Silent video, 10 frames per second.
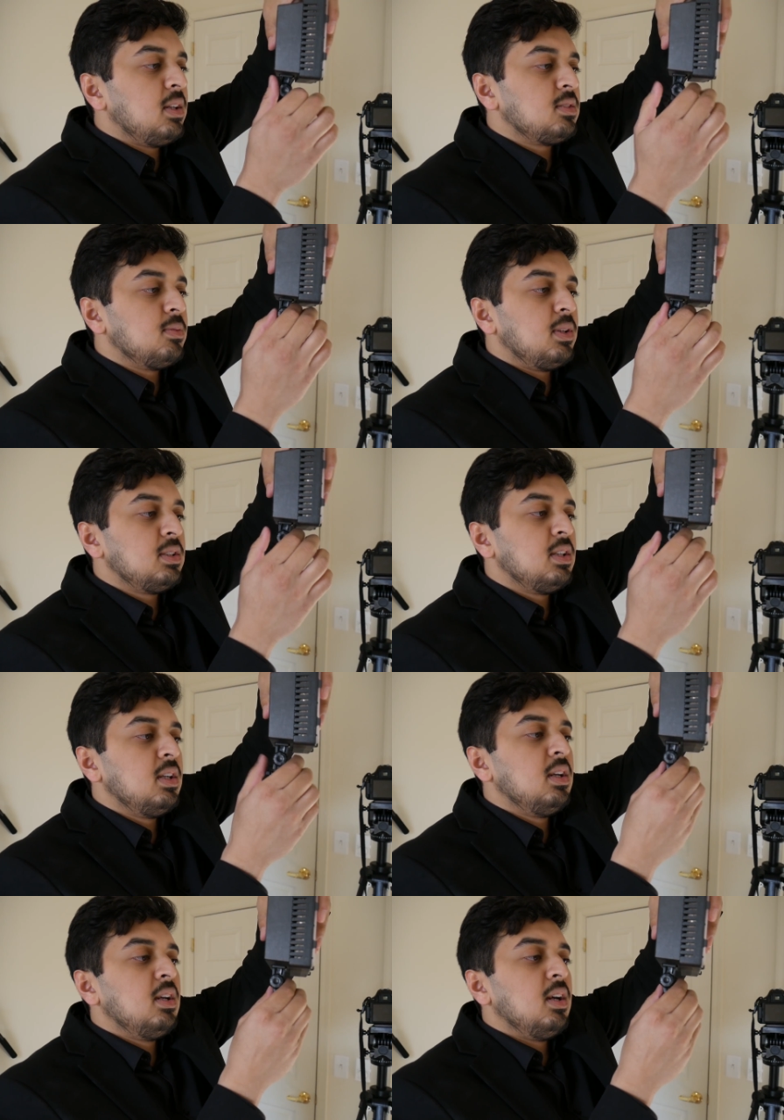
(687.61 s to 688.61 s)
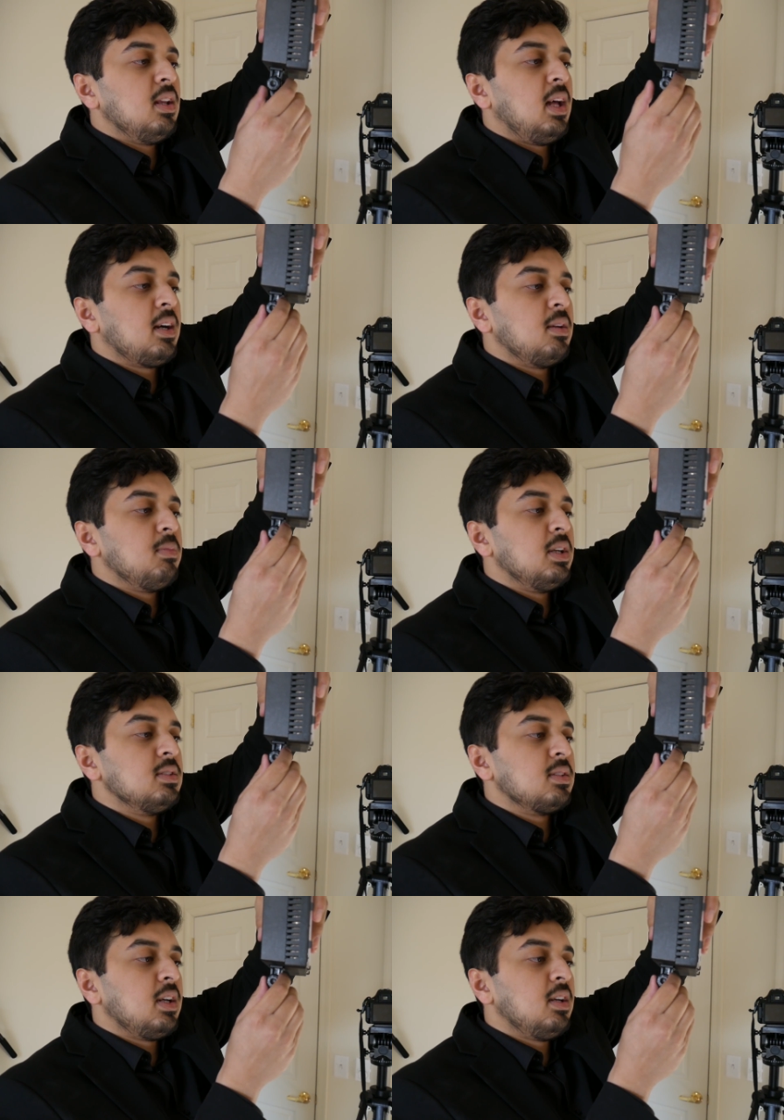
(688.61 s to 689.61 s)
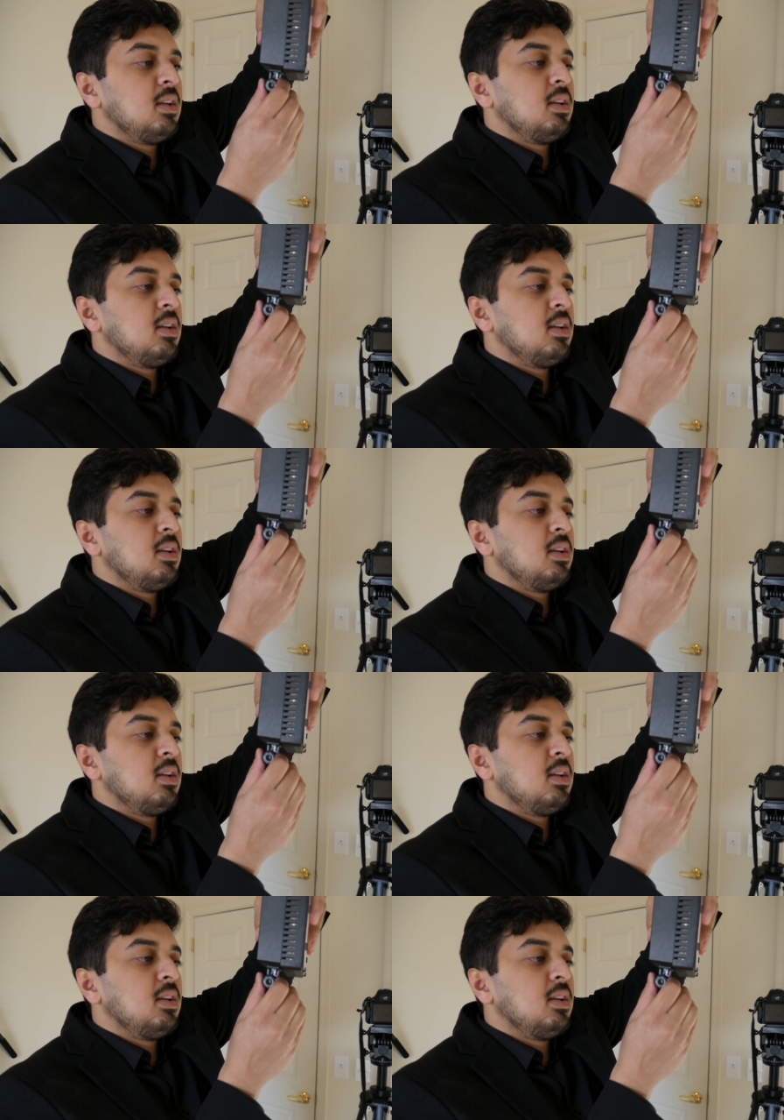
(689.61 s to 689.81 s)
not too much, and lock it in place. Okay?